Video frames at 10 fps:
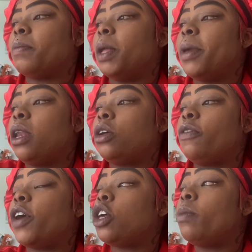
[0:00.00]
man, look what the
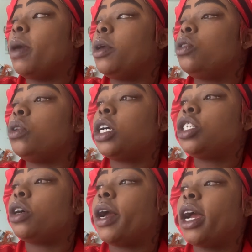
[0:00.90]
fuck you made me do. Look at
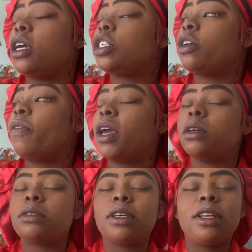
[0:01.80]
your hair, look at your face.